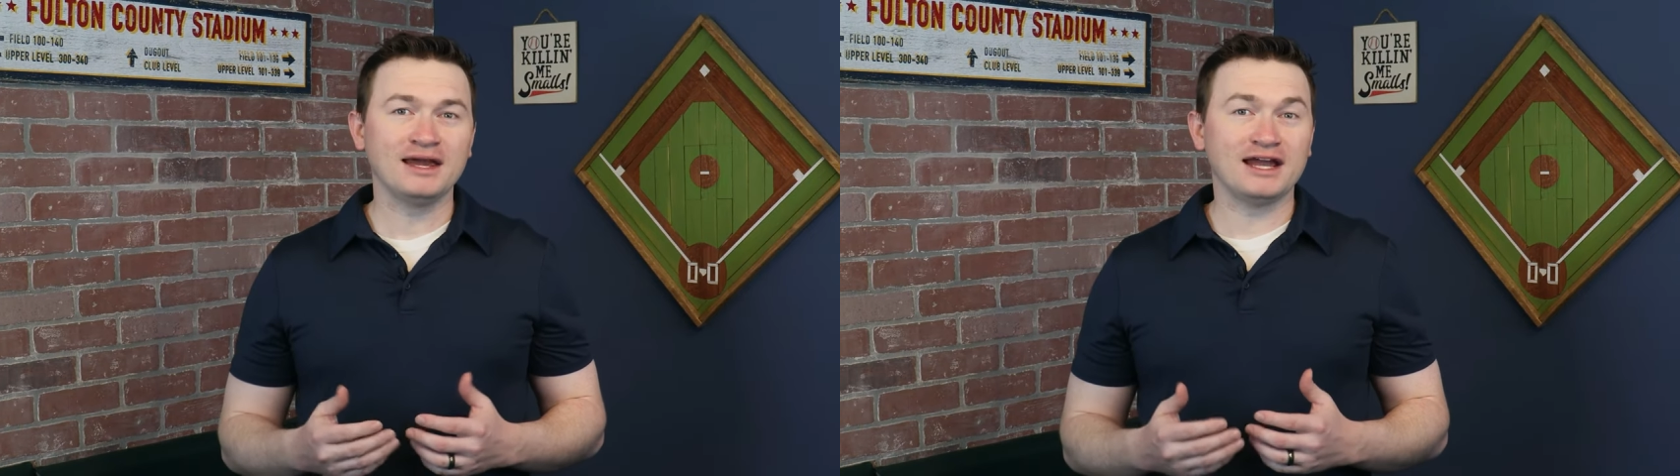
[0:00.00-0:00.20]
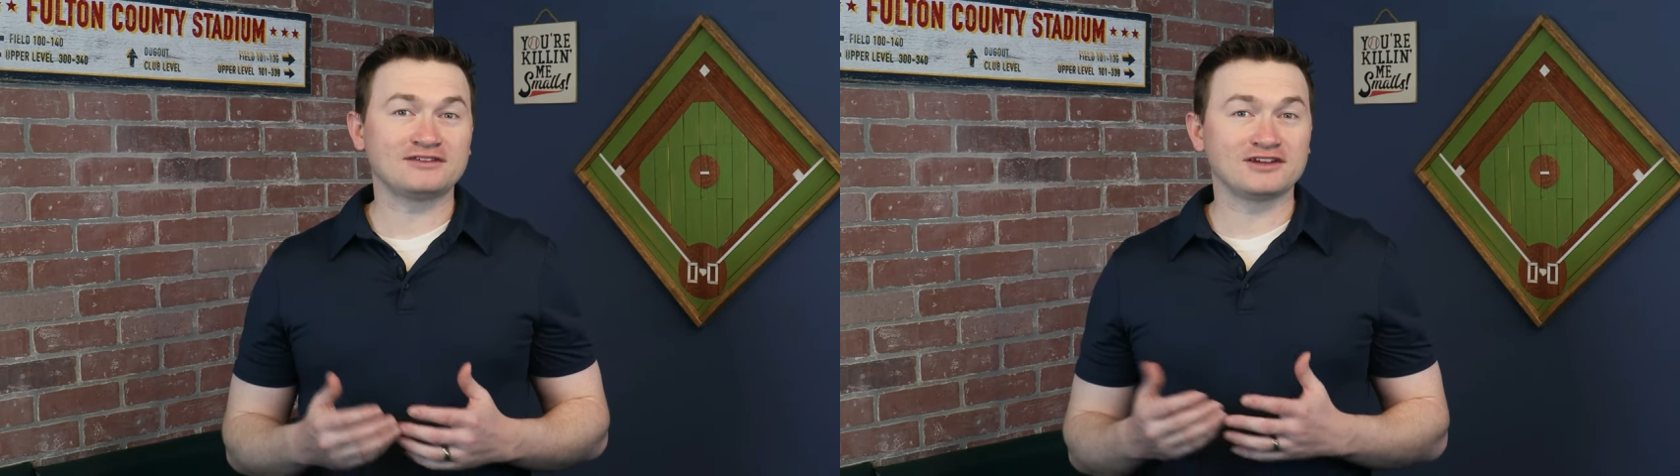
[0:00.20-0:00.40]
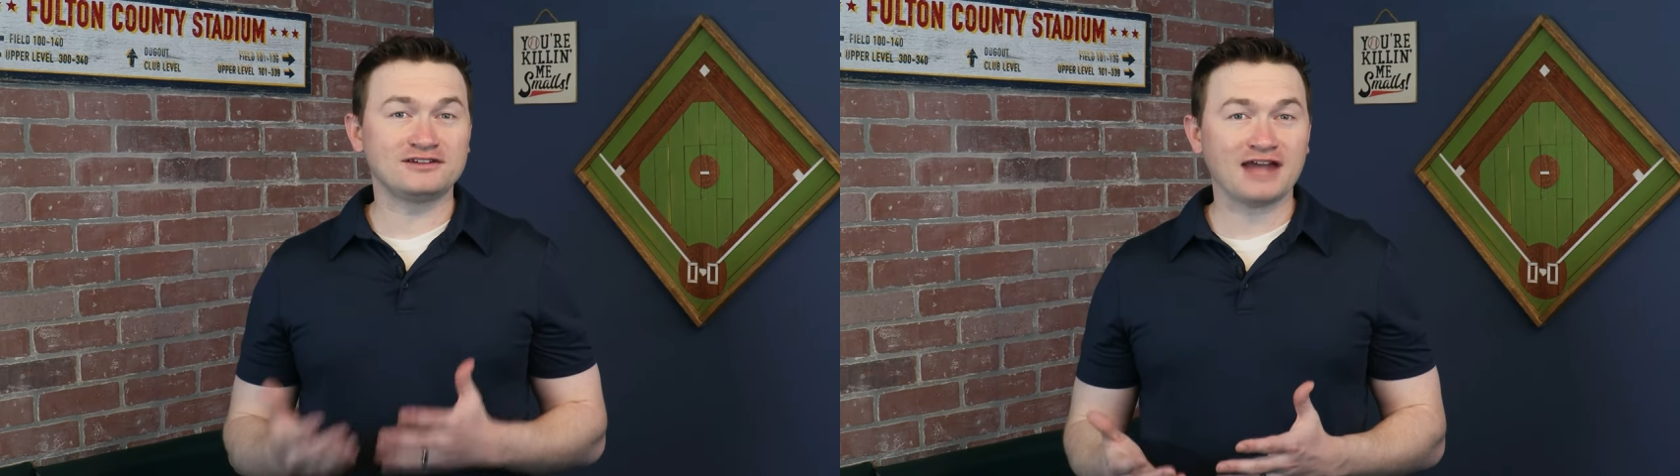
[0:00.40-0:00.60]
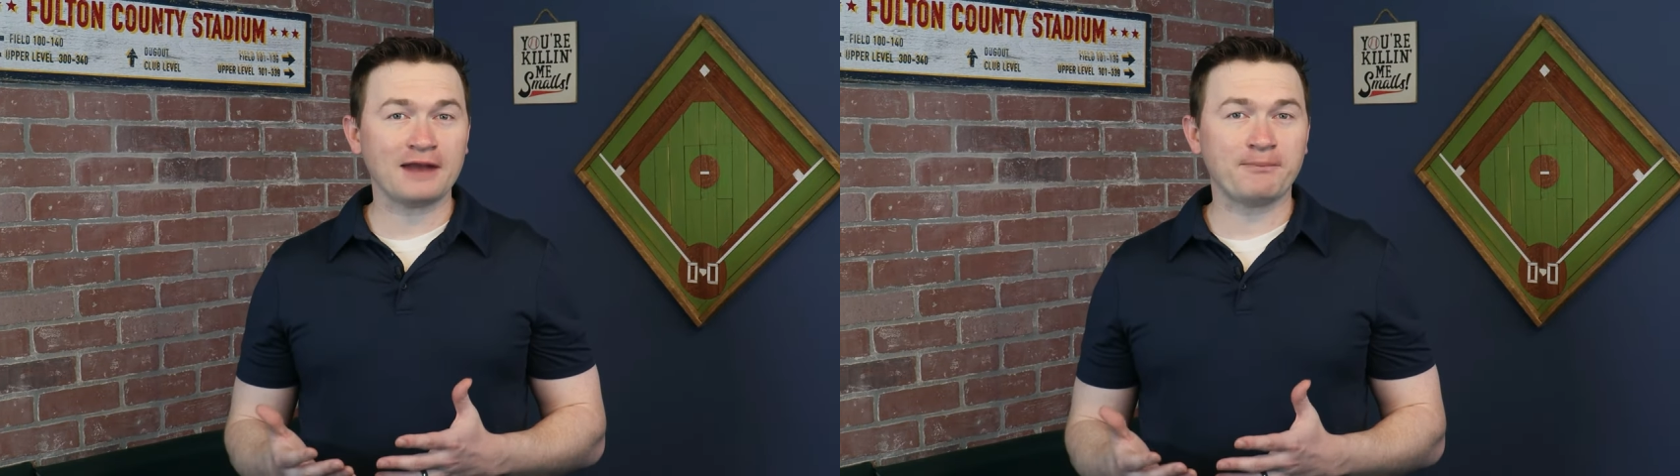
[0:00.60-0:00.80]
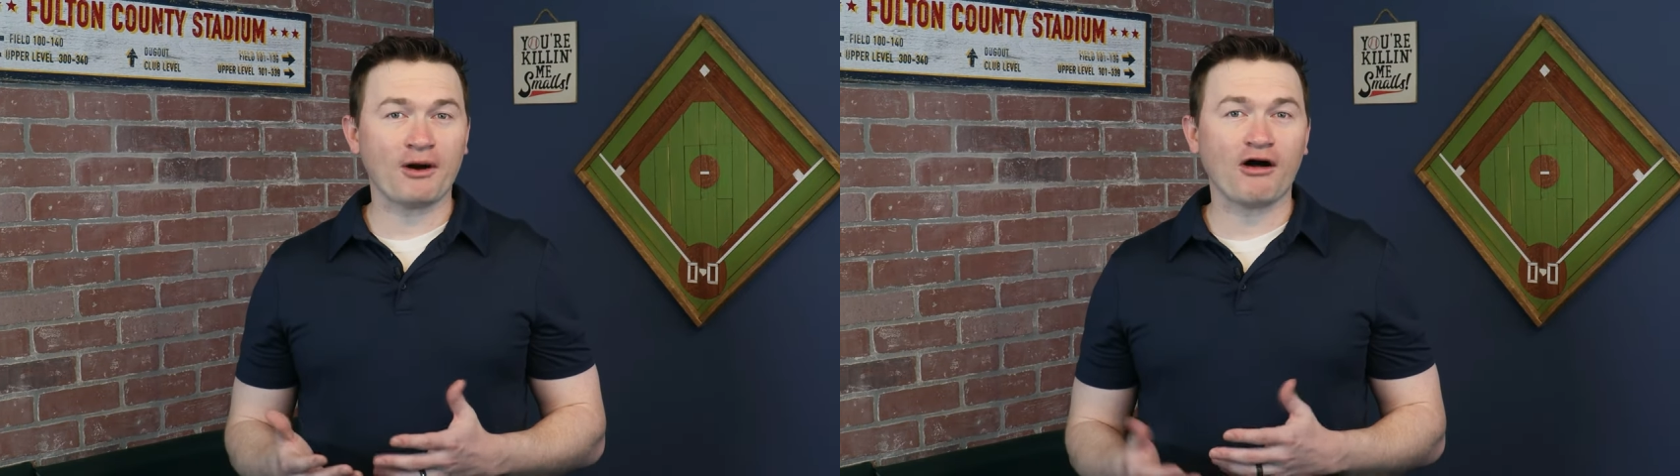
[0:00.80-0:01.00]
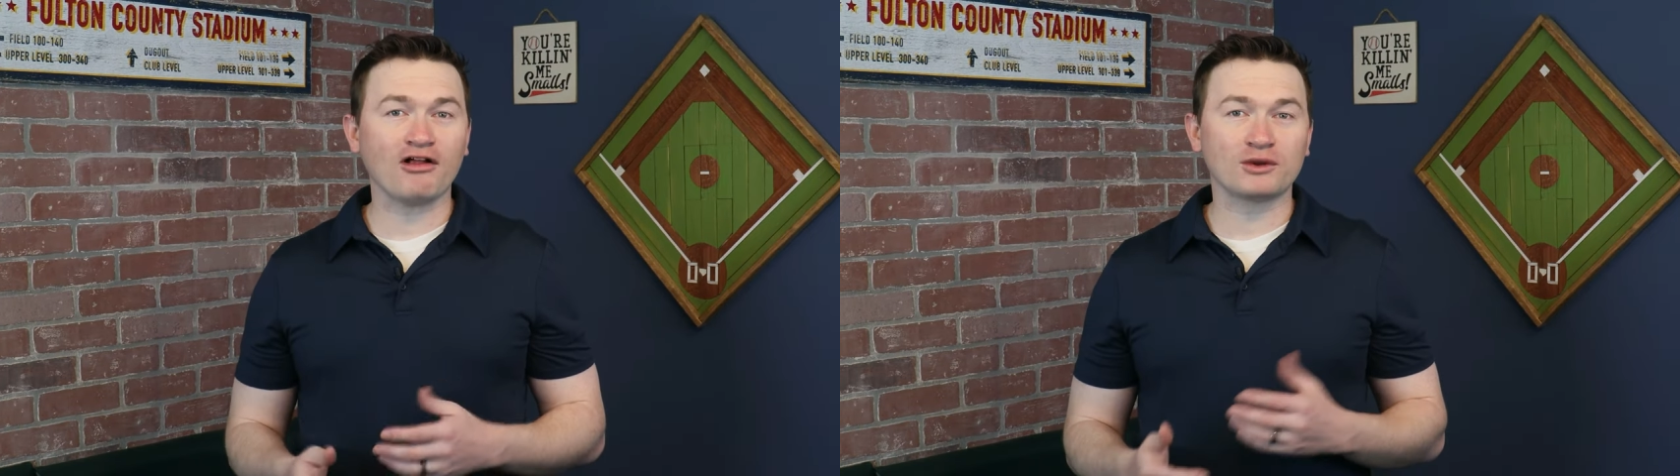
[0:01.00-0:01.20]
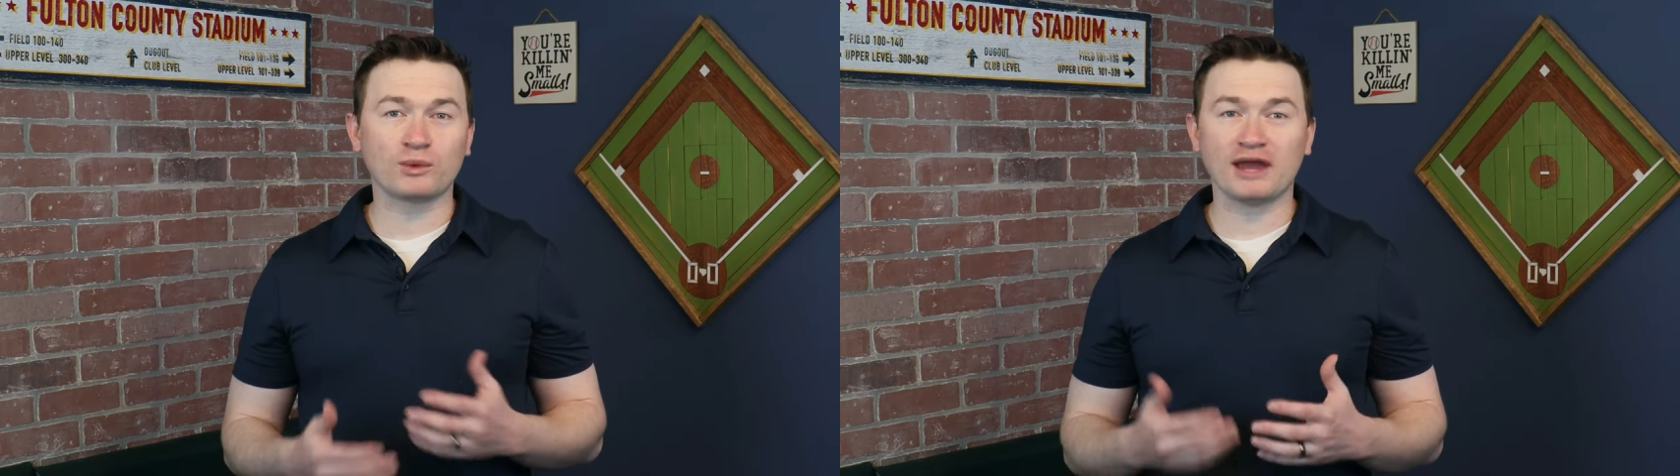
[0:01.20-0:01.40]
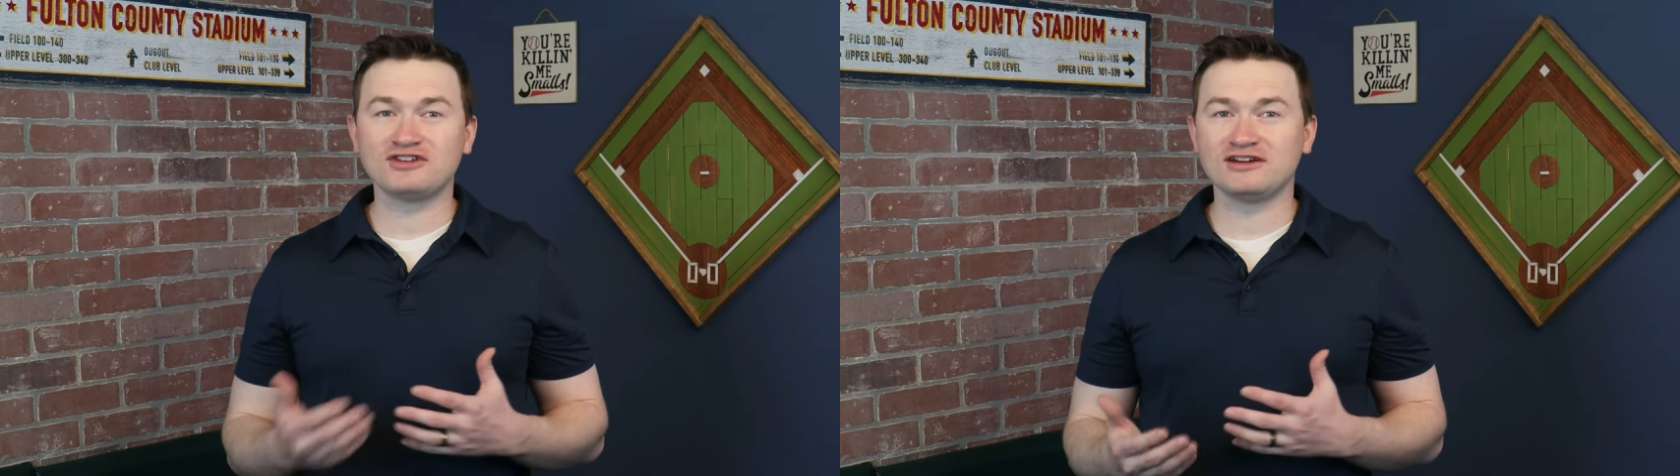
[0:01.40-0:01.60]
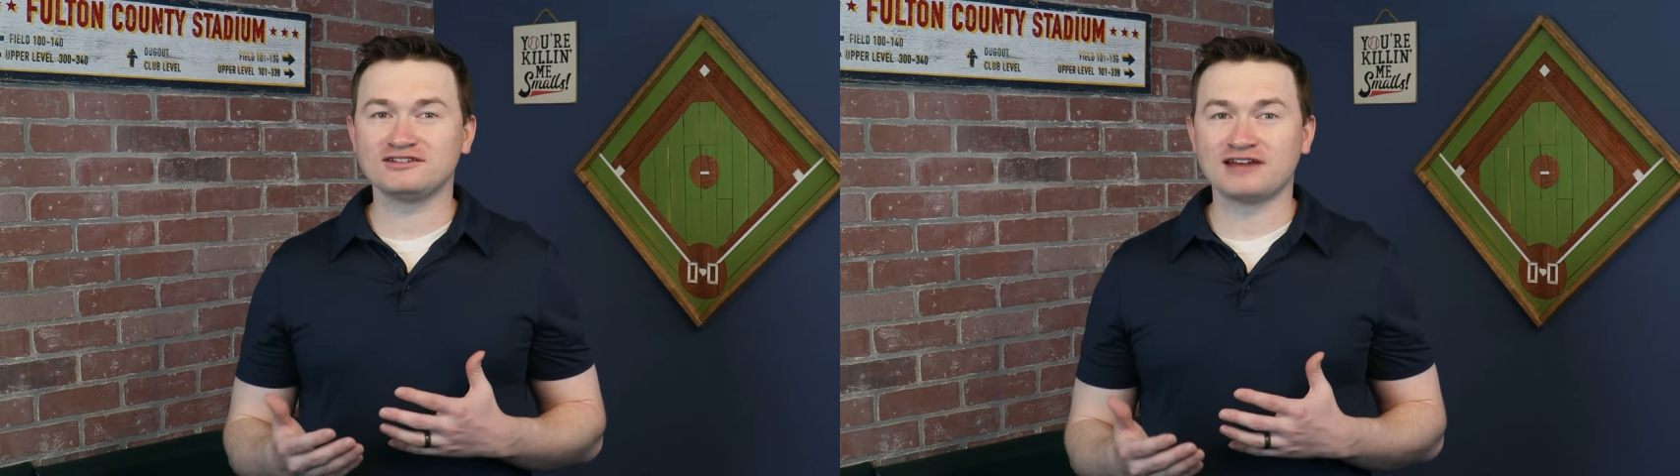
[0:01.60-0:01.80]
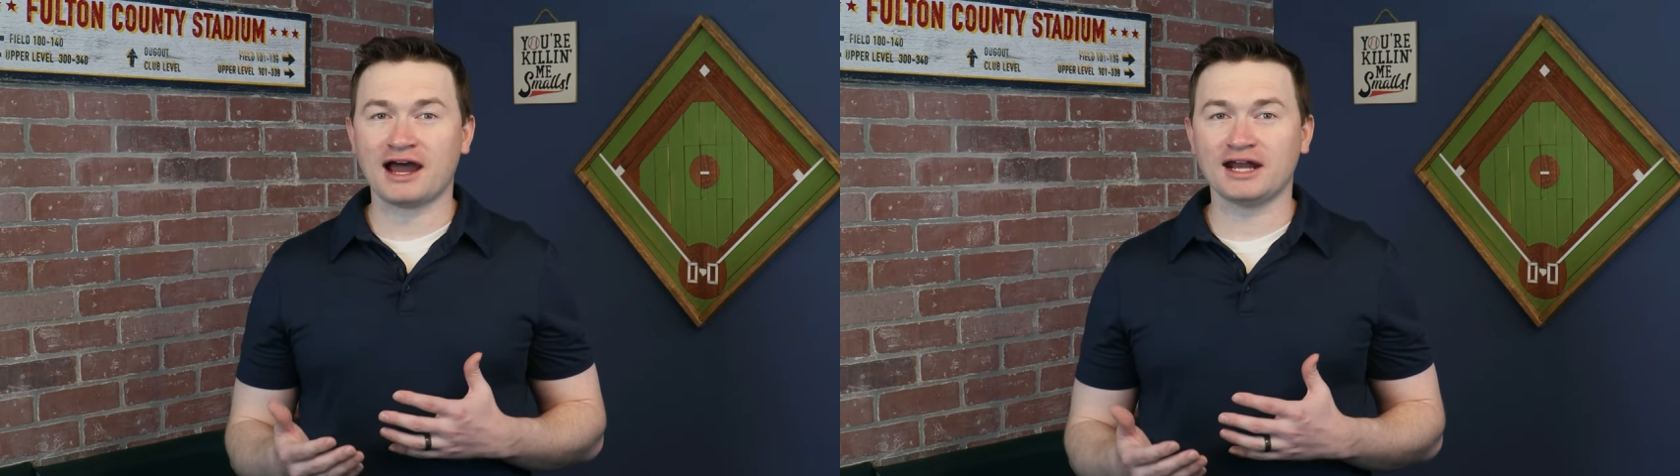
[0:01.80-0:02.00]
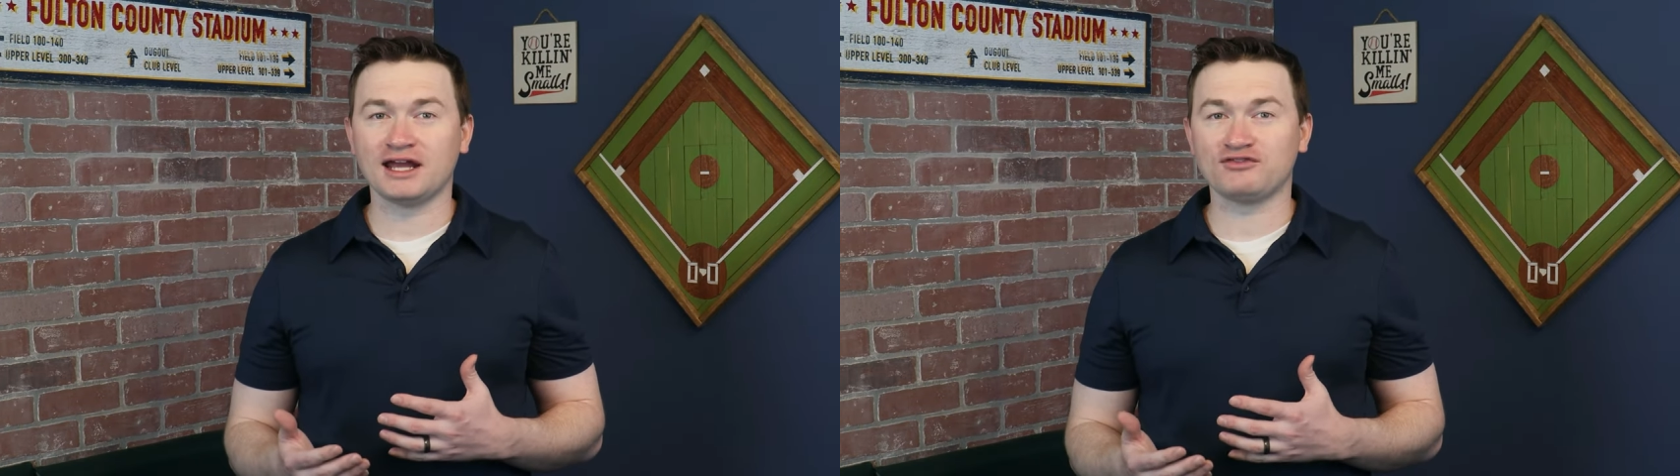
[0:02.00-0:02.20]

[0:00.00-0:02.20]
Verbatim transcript: it's a dead ball and we have to decide